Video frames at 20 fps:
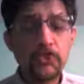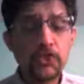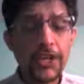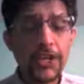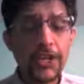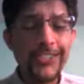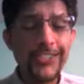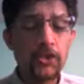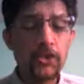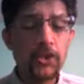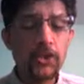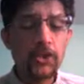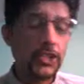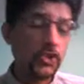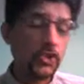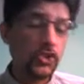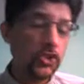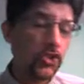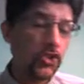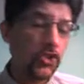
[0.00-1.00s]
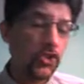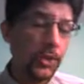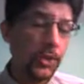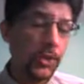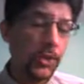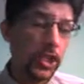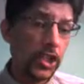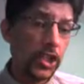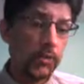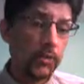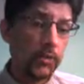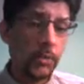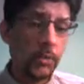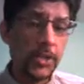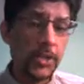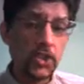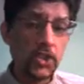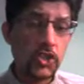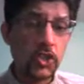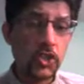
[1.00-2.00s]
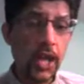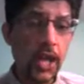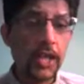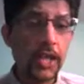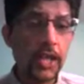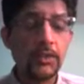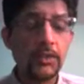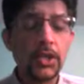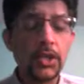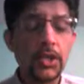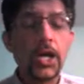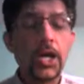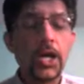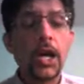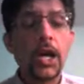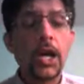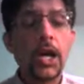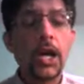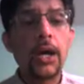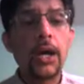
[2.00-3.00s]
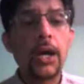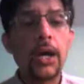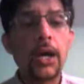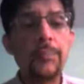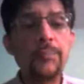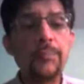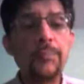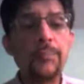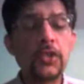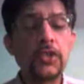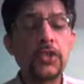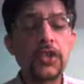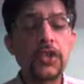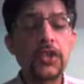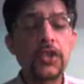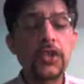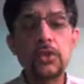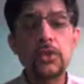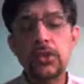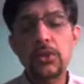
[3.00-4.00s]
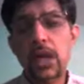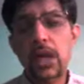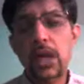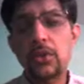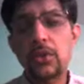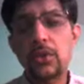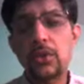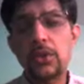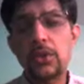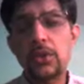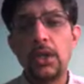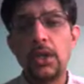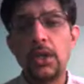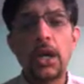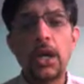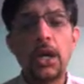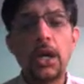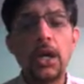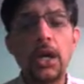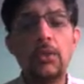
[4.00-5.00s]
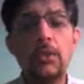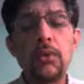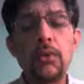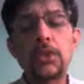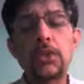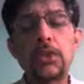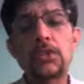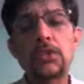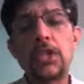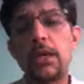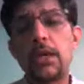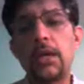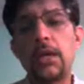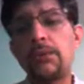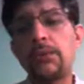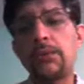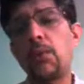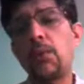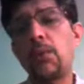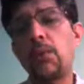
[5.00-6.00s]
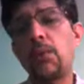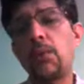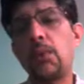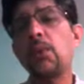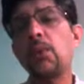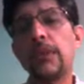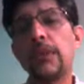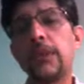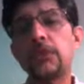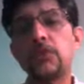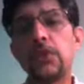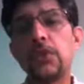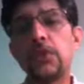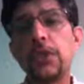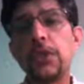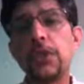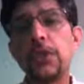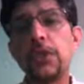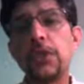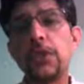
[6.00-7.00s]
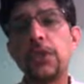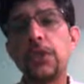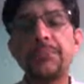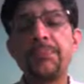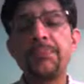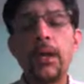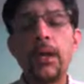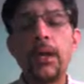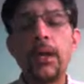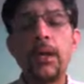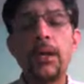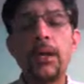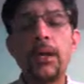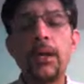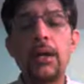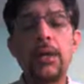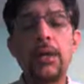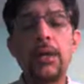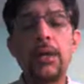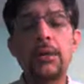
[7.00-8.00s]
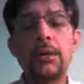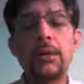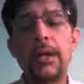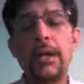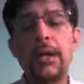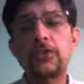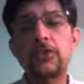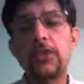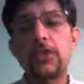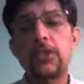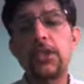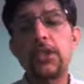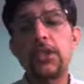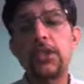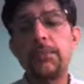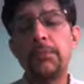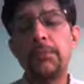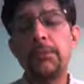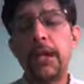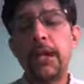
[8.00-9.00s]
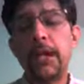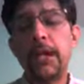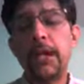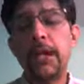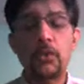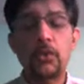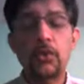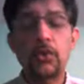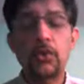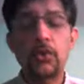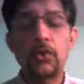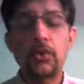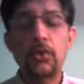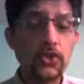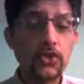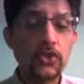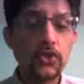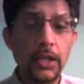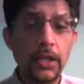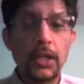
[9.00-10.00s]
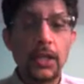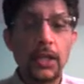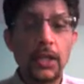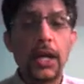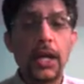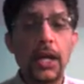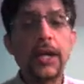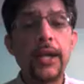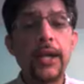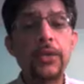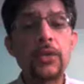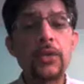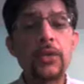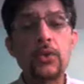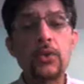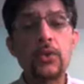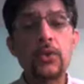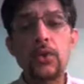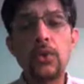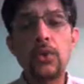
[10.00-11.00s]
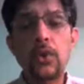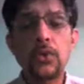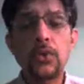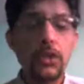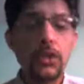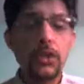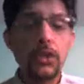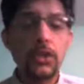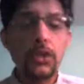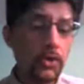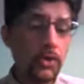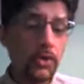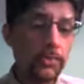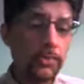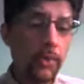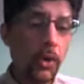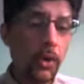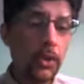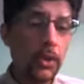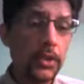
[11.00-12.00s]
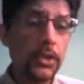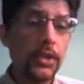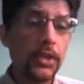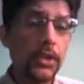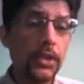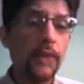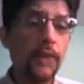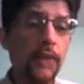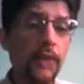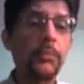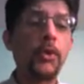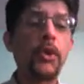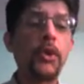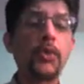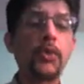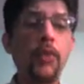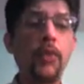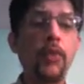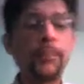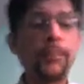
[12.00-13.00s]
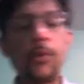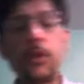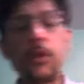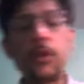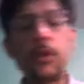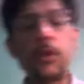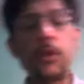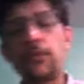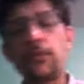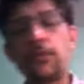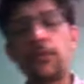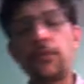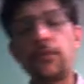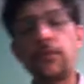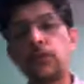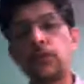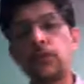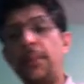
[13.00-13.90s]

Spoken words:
83 runs and 3 wickets for Umesh Yadav. Shardul Thakur was the one who actually actually had a groin strain, and he could not continue his bowling. After bowling 1.4 overs, no